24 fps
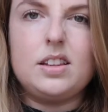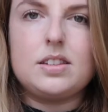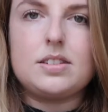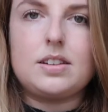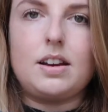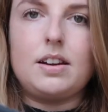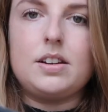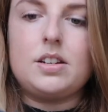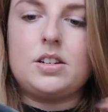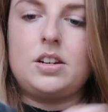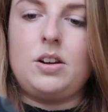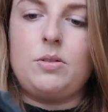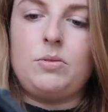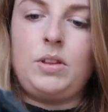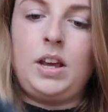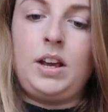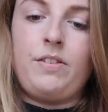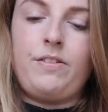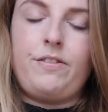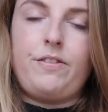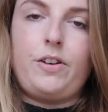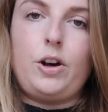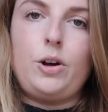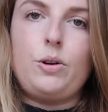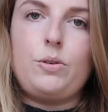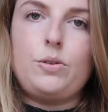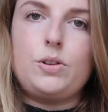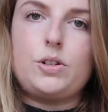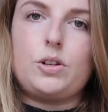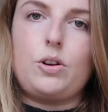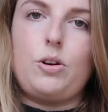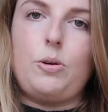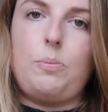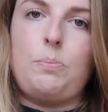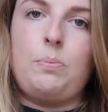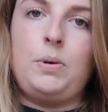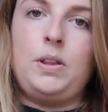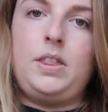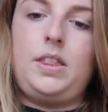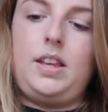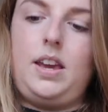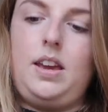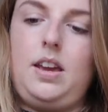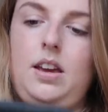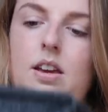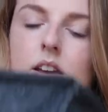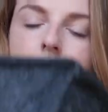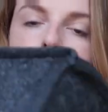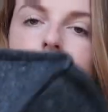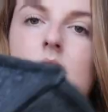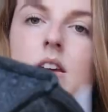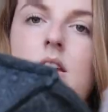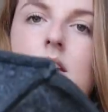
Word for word: I don't know, they fold up but they